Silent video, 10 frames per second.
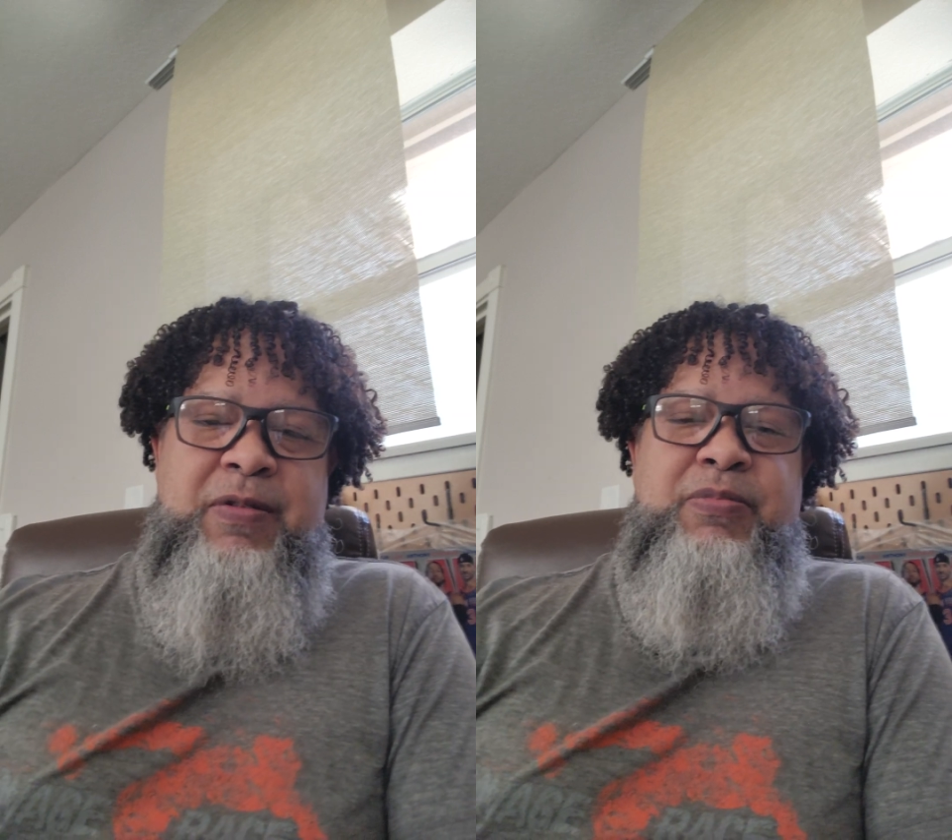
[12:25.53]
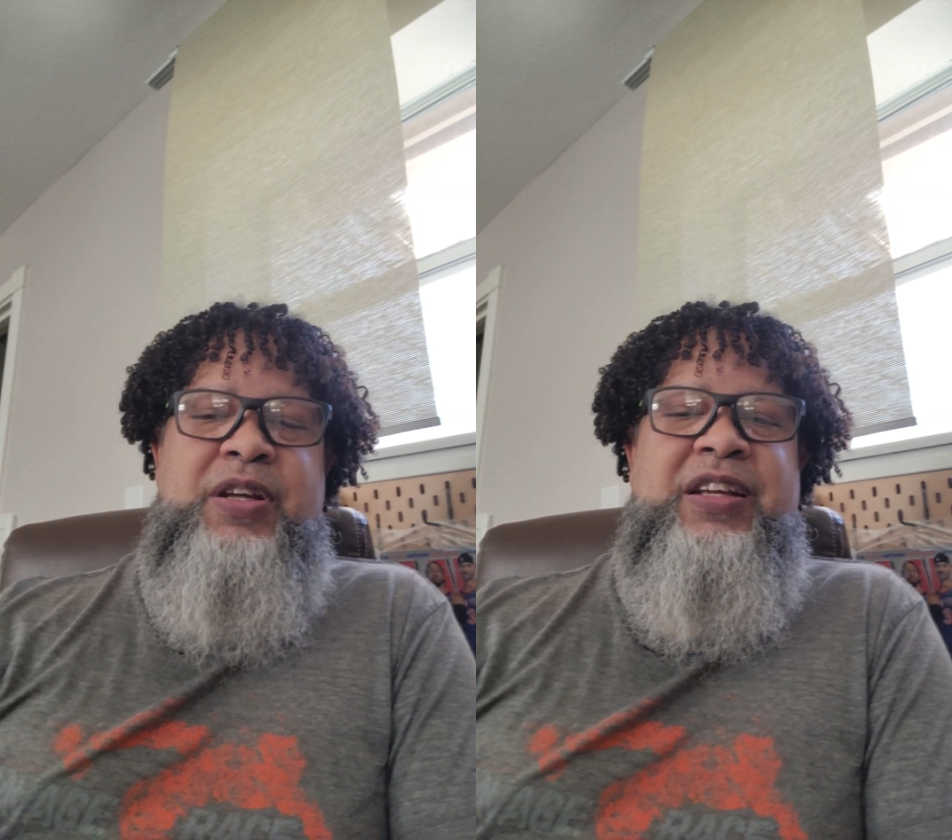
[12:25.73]

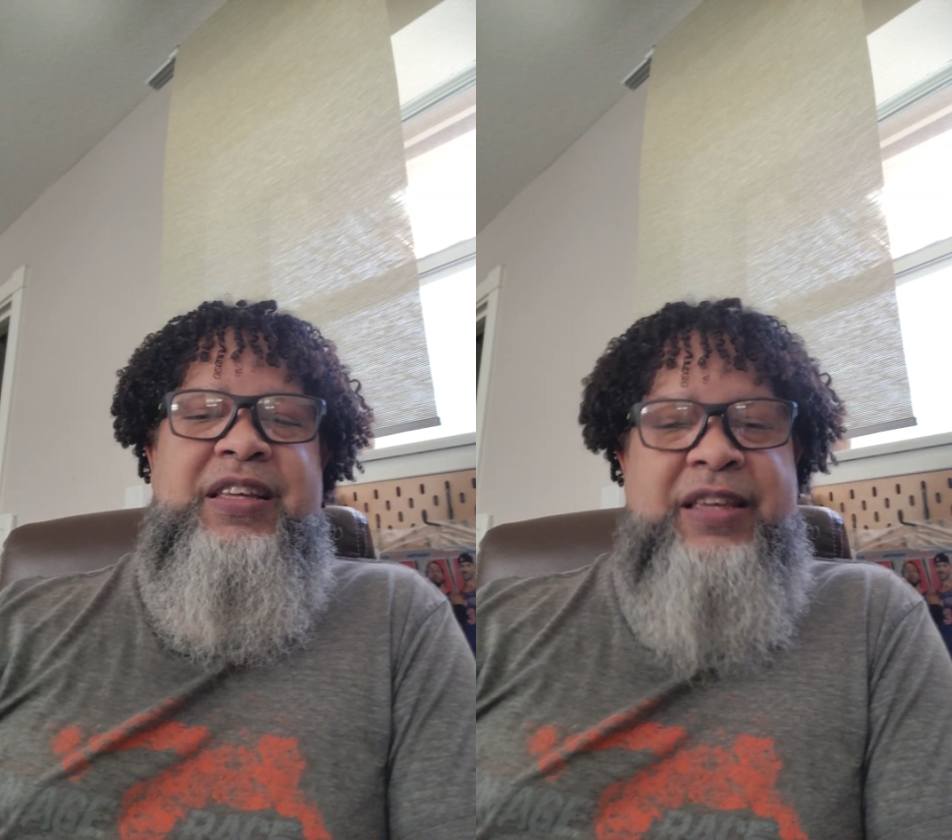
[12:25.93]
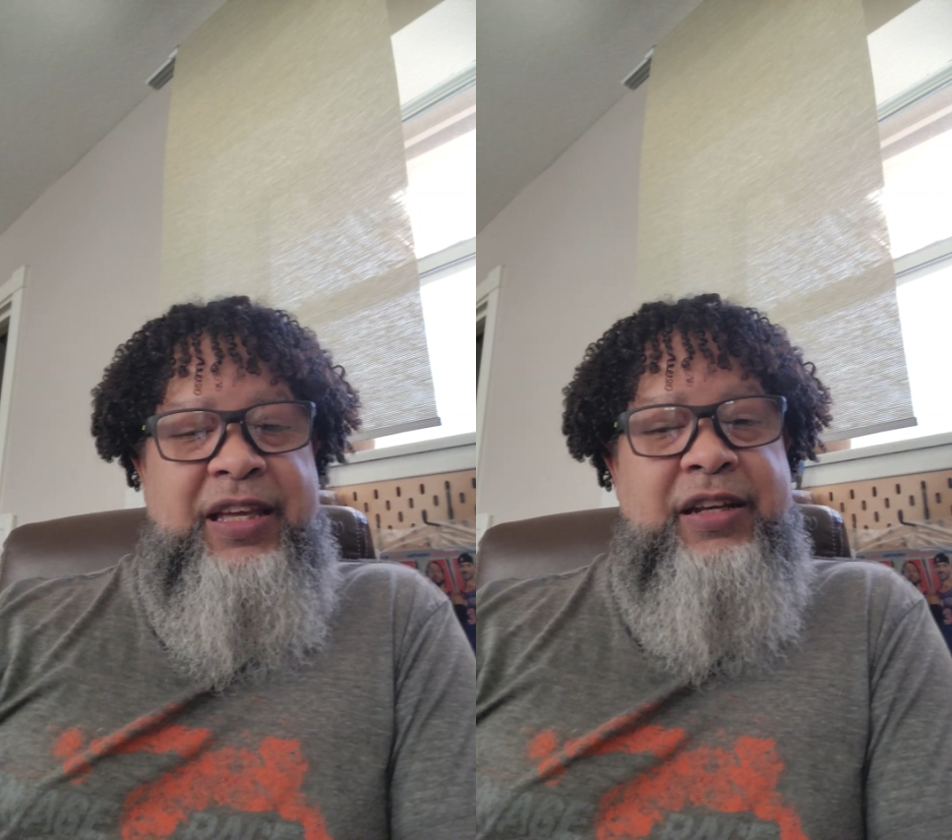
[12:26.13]
but a
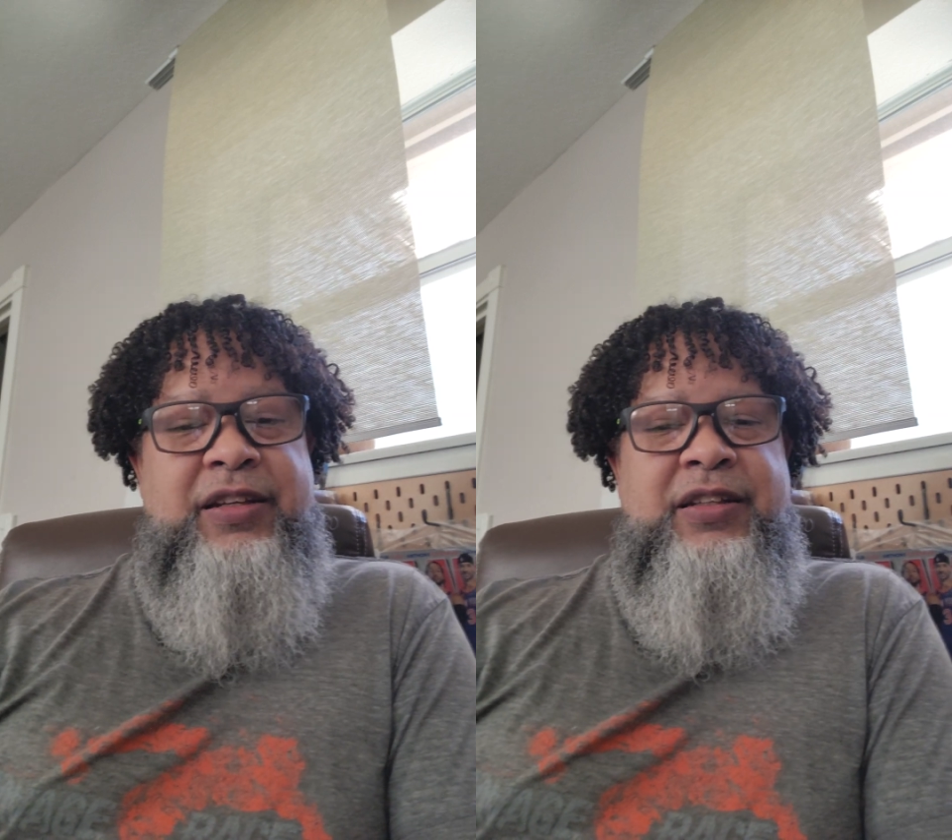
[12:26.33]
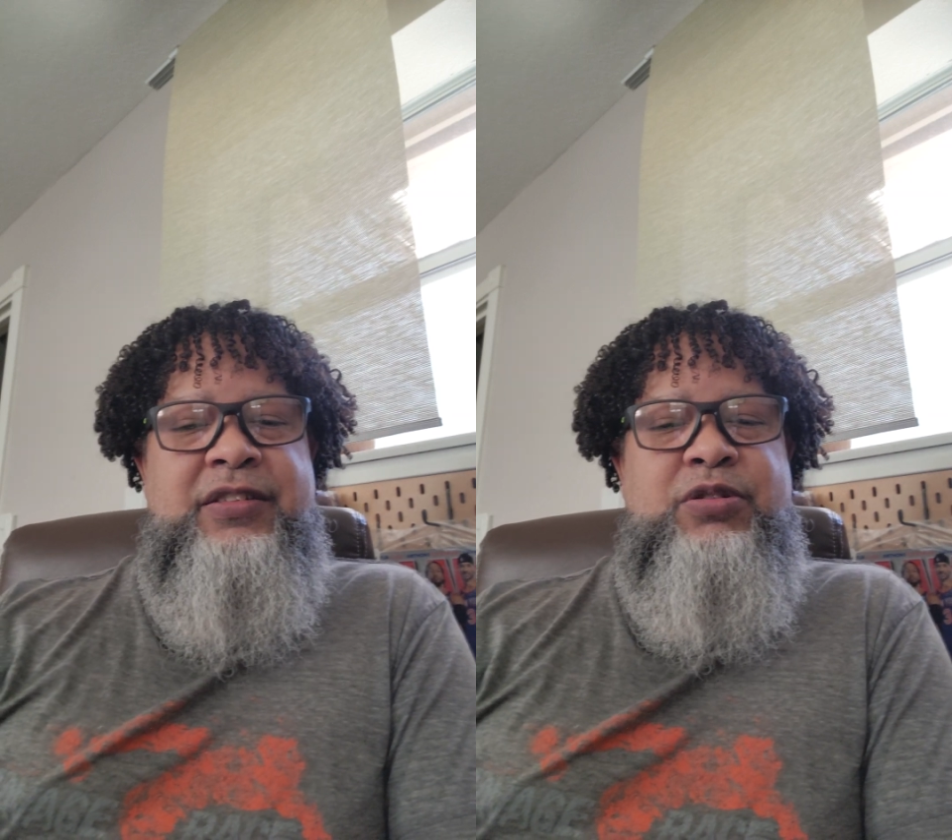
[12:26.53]

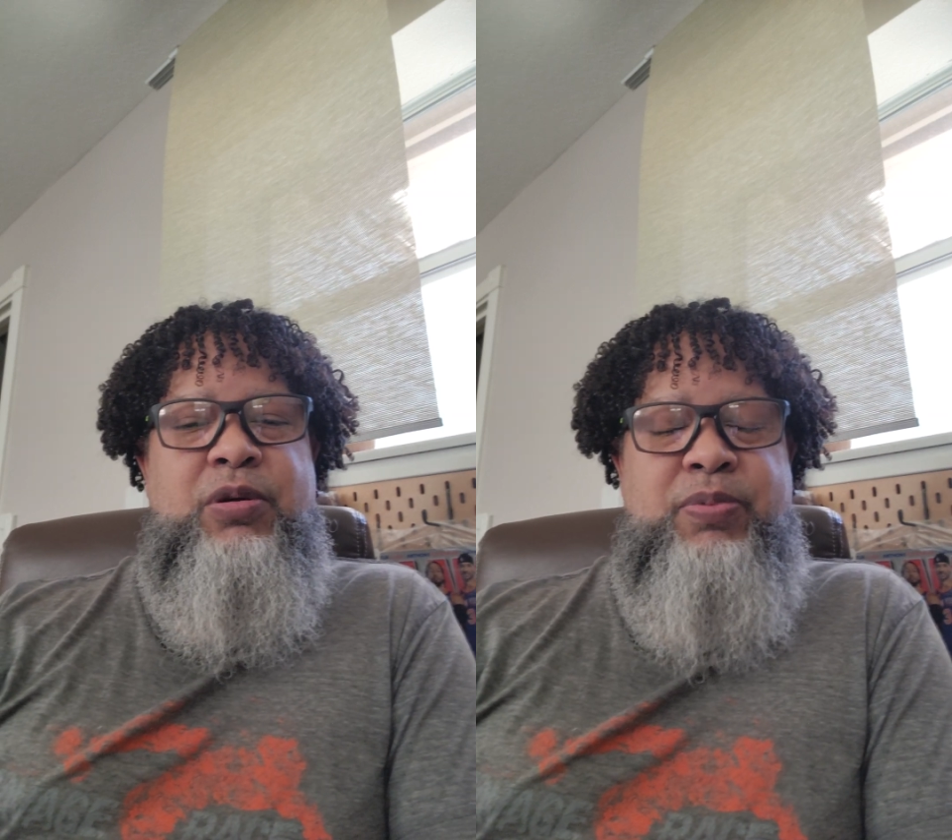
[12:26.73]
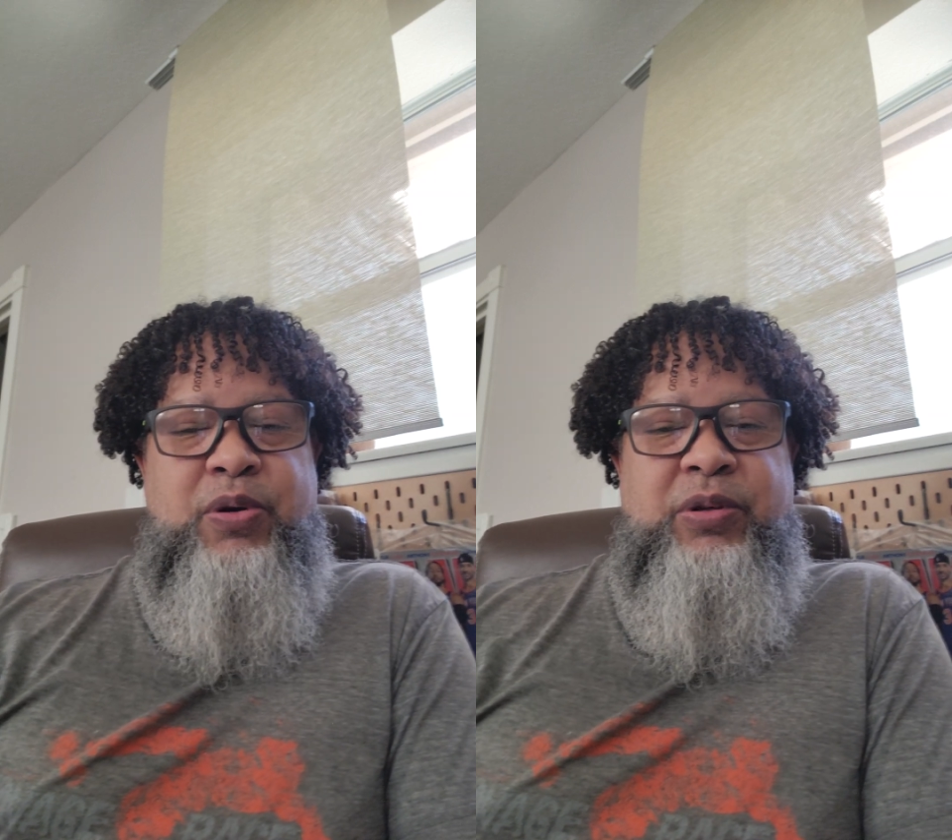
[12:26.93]
killer to
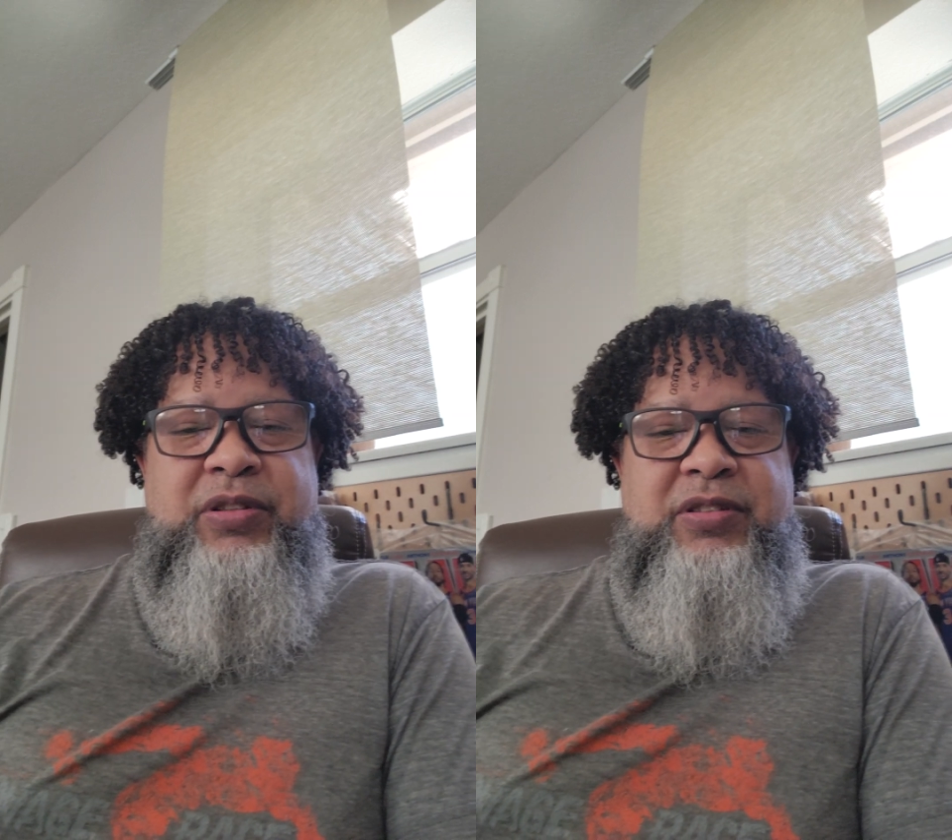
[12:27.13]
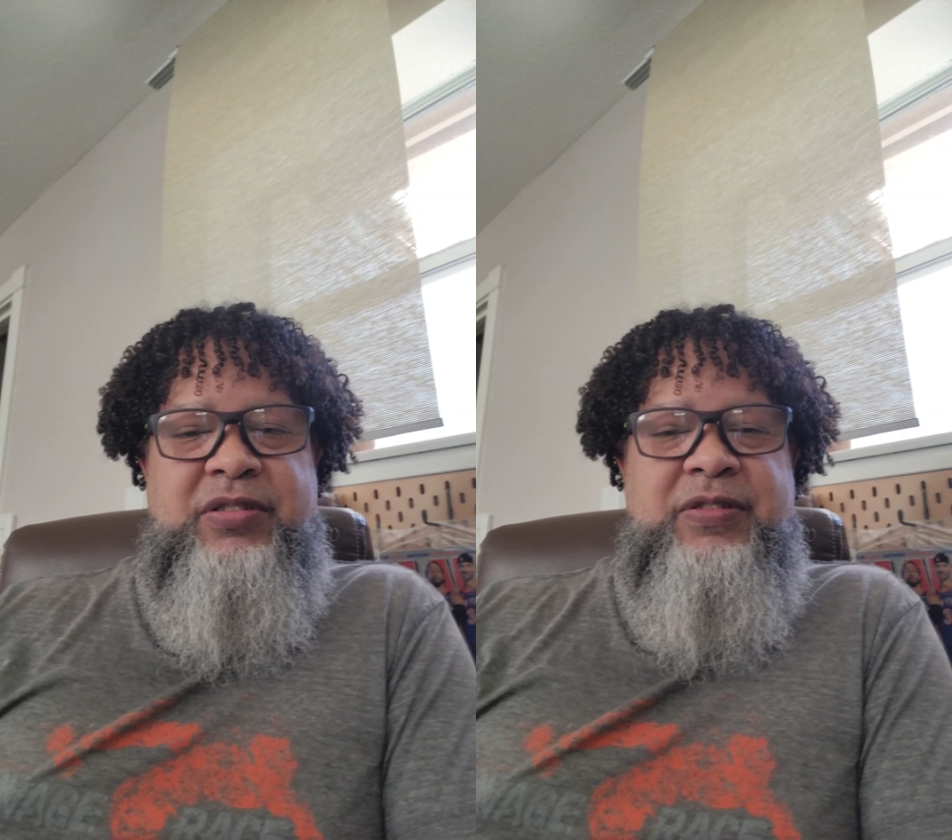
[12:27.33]

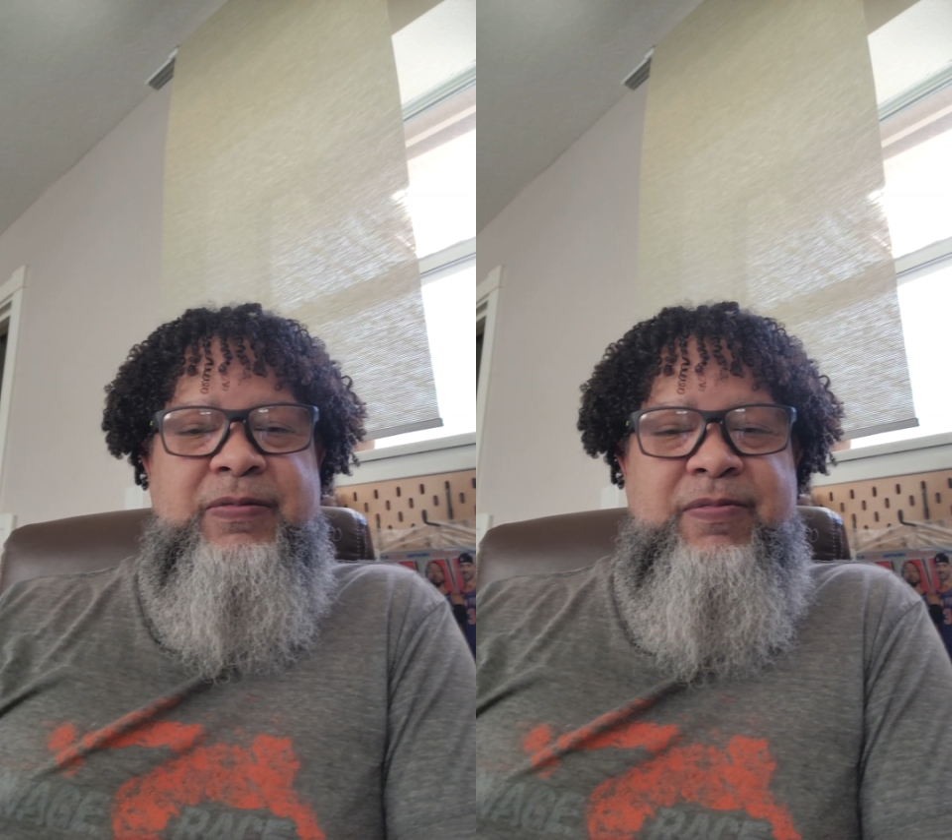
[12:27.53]
opponents.